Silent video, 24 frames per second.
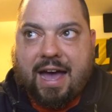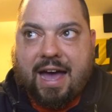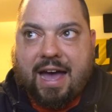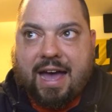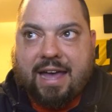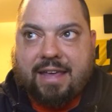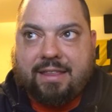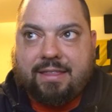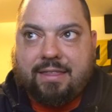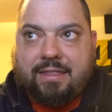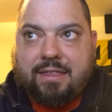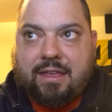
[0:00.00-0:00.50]

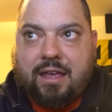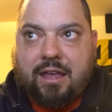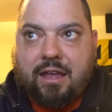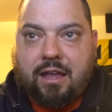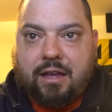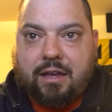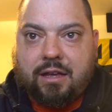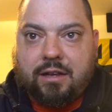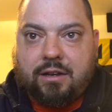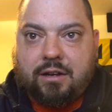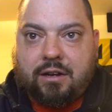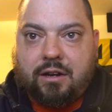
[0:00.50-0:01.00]
I
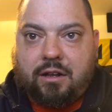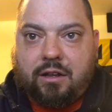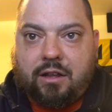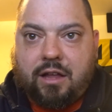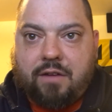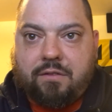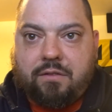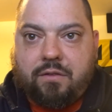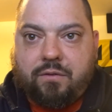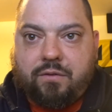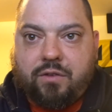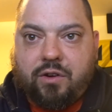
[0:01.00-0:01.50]
think in an
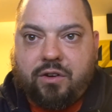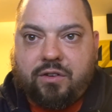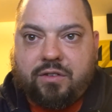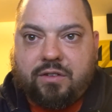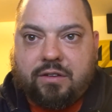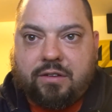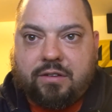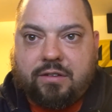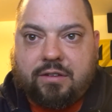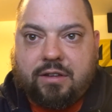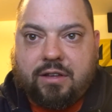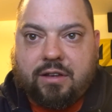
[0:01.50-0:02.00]
11
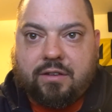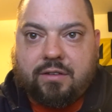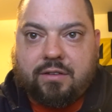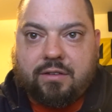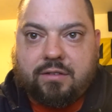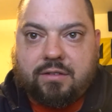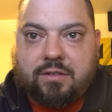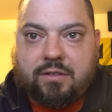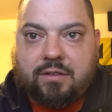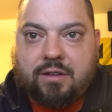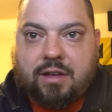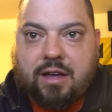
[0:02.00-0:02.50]
versus 6,
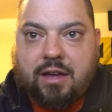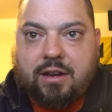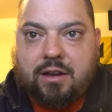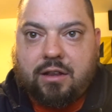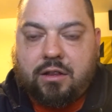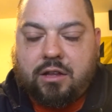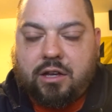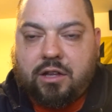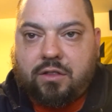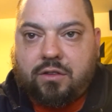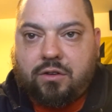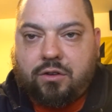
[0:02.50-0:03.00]
this is kind
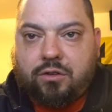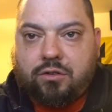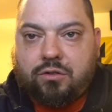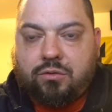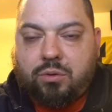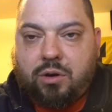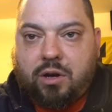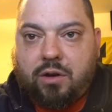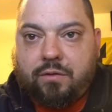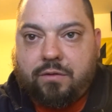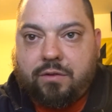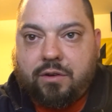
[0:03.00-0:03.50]
of like those
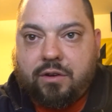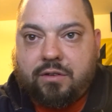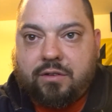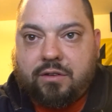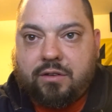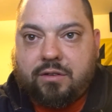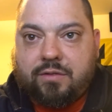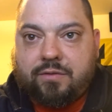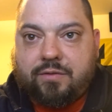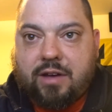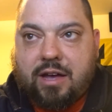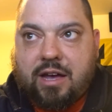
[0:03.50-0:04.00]
12
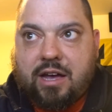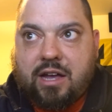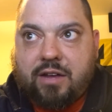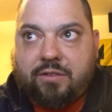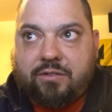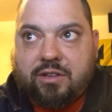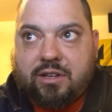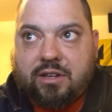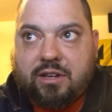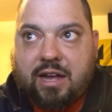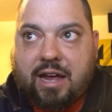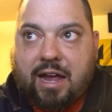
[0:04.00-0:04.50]
versus
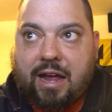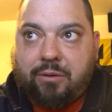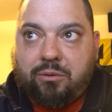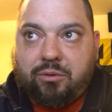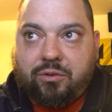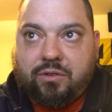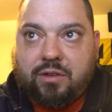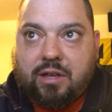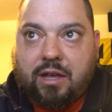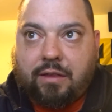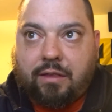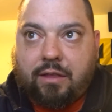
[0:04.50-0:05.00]
5s, and I
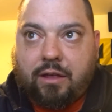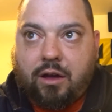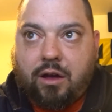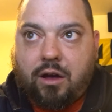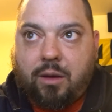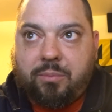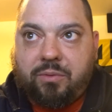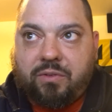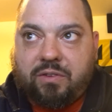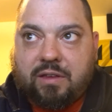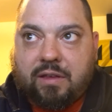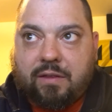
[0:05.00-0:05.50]
will take the
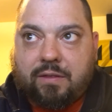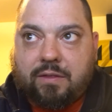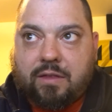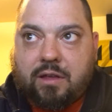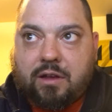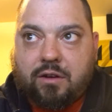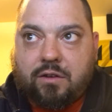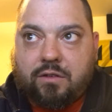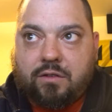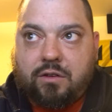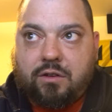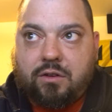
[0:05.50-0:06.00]
upset
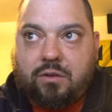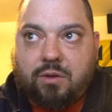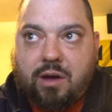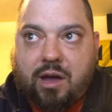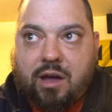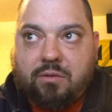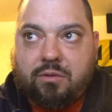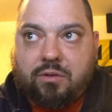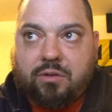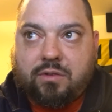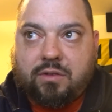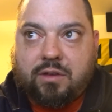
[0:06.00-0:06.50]
there too.
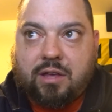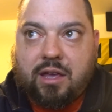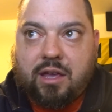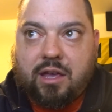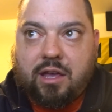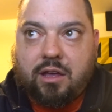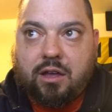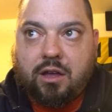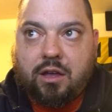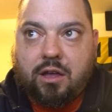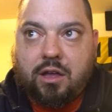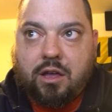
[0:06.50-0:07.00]
I will
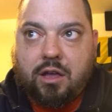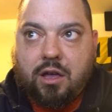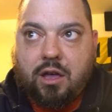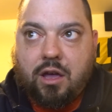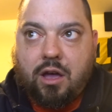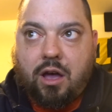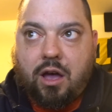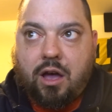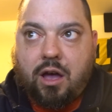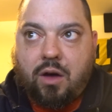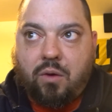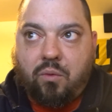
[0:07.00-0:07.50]
take
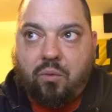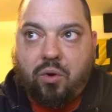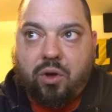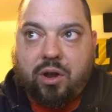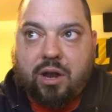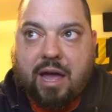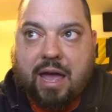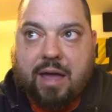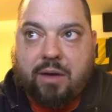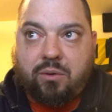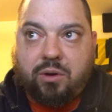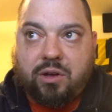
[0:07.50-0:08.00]

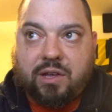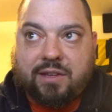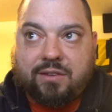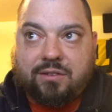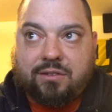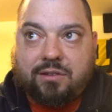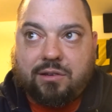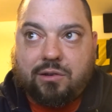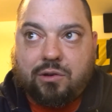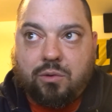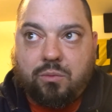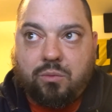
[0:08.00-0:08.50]
what I would
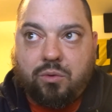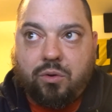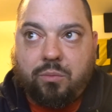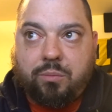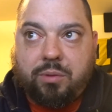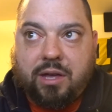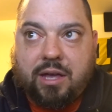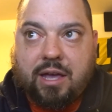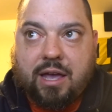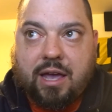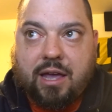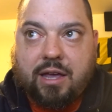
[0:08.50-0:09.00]
assume will
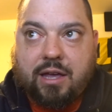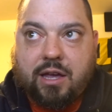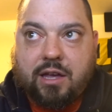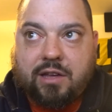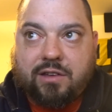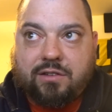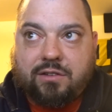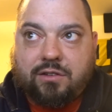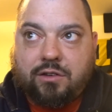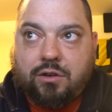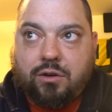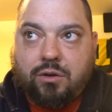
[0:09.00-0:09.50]
be
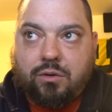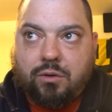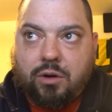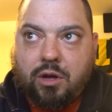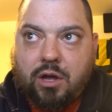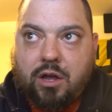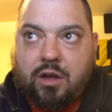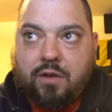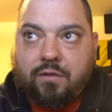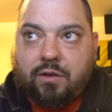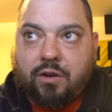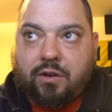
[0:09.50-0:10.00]
ASU
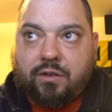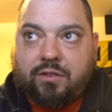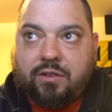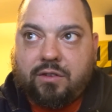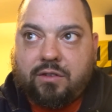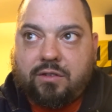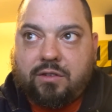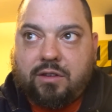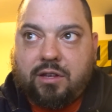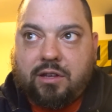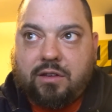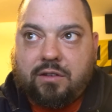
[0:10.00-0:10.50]

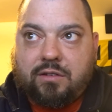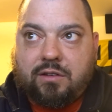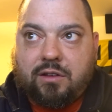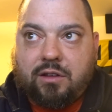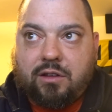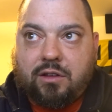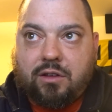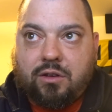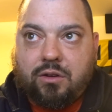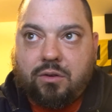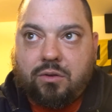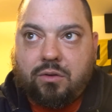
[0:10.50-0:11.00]
versus
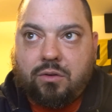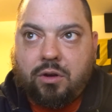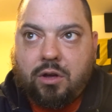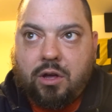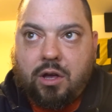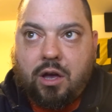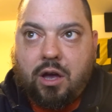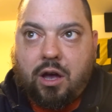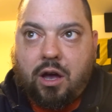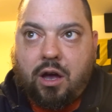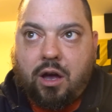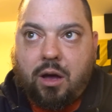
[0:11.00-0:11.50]
TCU,
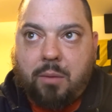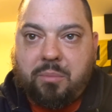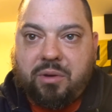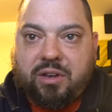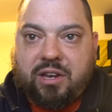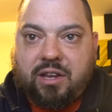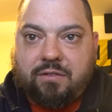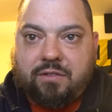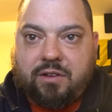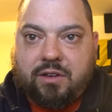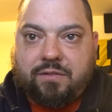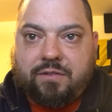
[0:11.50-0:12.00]

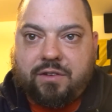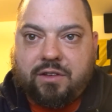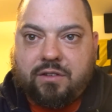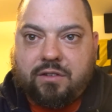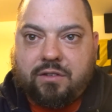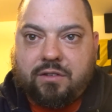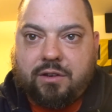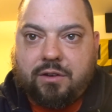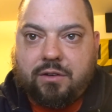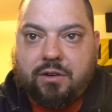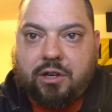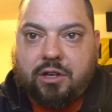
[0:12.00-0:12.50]
but even if
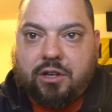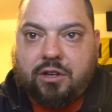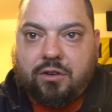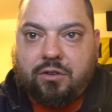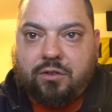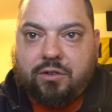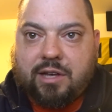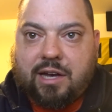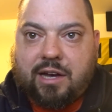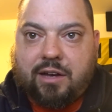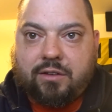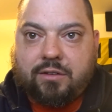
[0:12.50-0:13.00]
it's
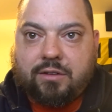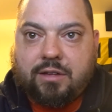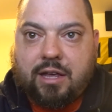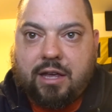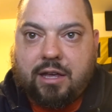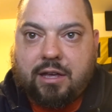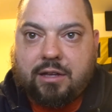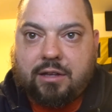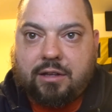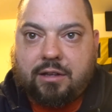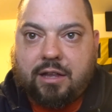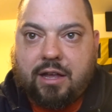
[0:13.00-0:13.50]
Syracuse, I'll
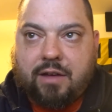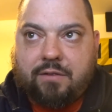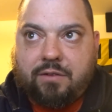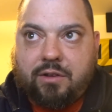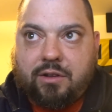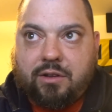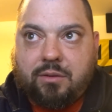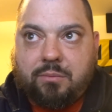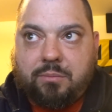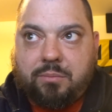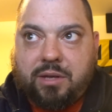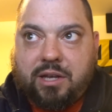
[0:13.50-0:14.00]
take
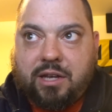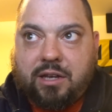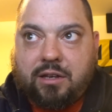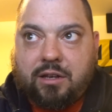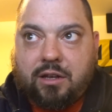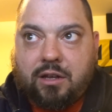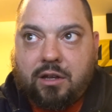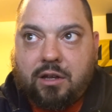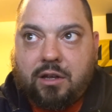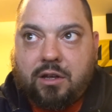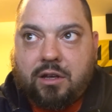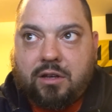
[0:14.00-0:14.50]
11 to beat
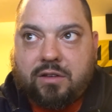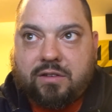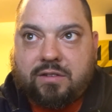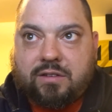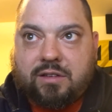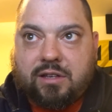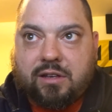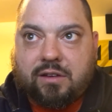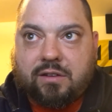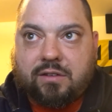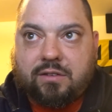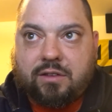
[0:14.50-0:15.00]

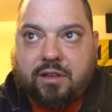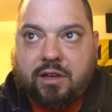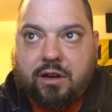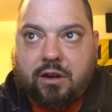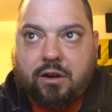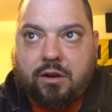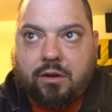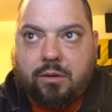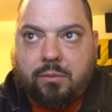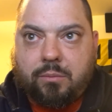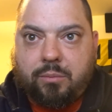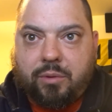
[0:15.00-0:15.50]
6
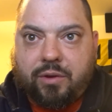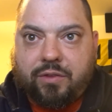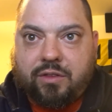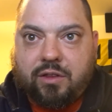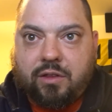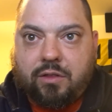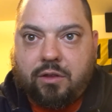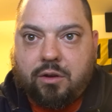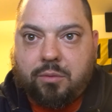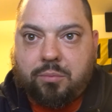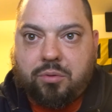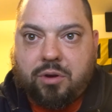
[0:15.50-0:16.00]
there, but
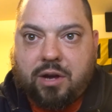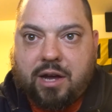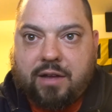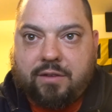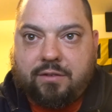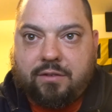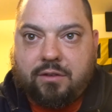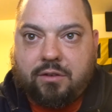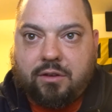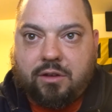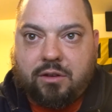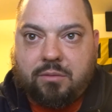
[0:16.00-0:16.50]
then their
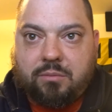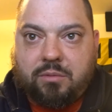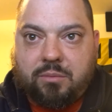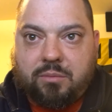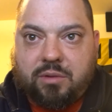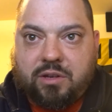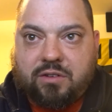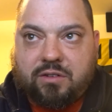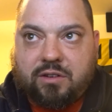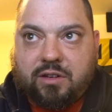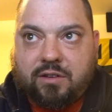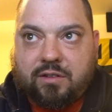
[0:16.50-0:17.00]
prize is going to be
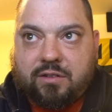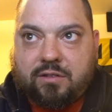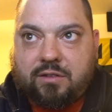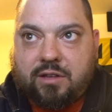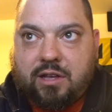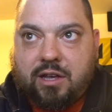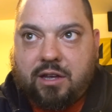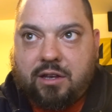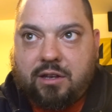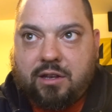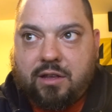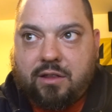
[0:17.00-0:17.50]
Michigan
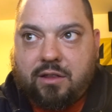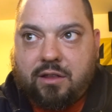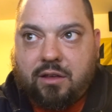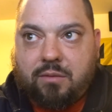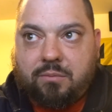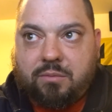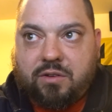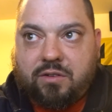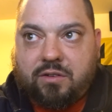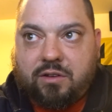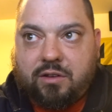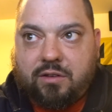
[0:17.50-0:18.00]
State, and I
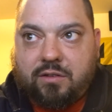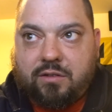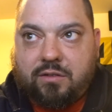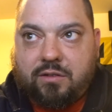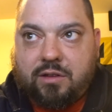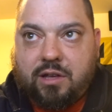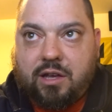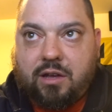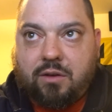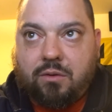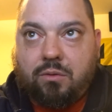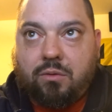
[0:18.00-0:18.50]
think Michigan
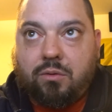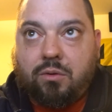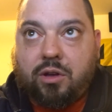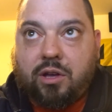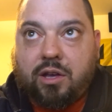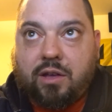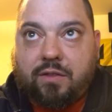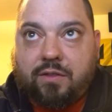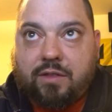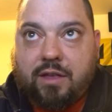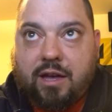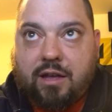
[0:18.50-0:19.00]
State will
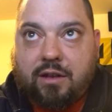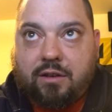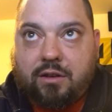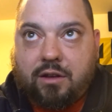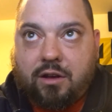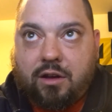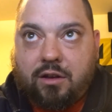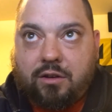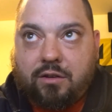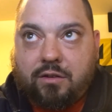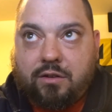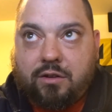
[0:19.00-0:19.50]
get that
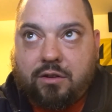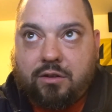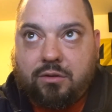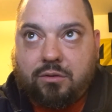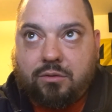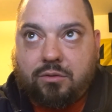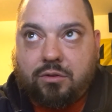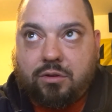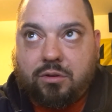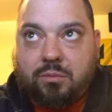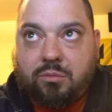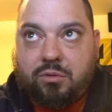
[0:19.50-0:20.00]
done
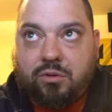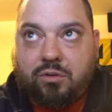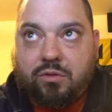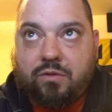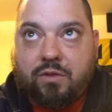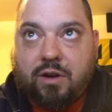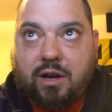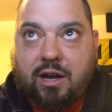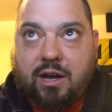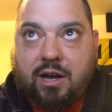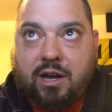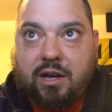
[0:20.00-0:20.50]
too to
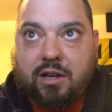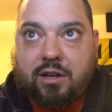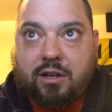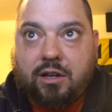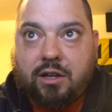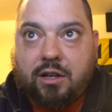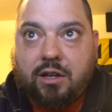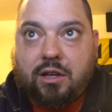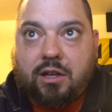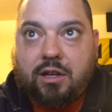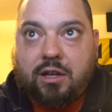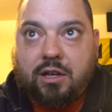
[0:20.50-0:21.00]
move on
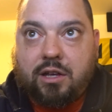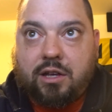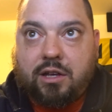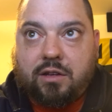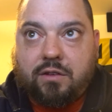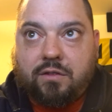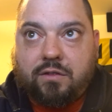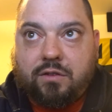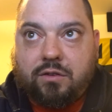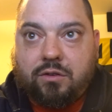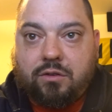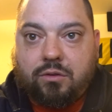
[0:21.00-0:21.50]

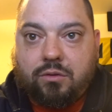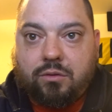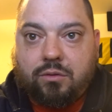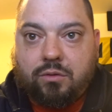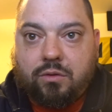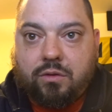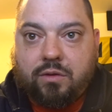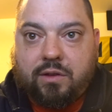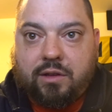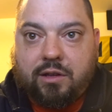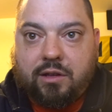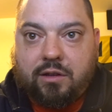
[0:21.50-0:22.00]

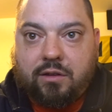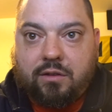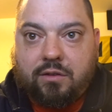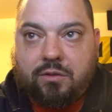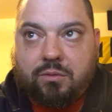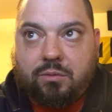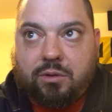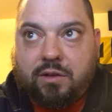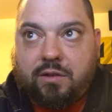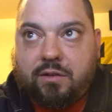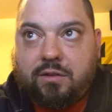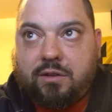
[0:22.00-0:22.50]
into the
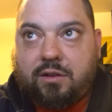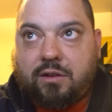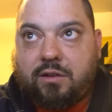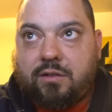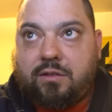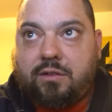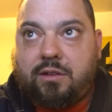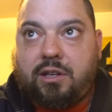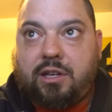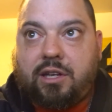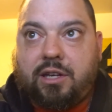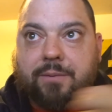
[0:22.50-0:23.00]
Sweet
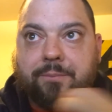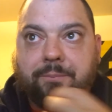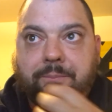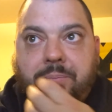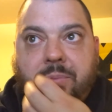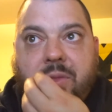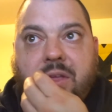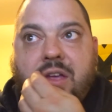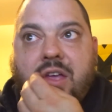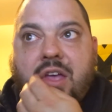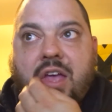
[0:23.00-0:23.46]
16.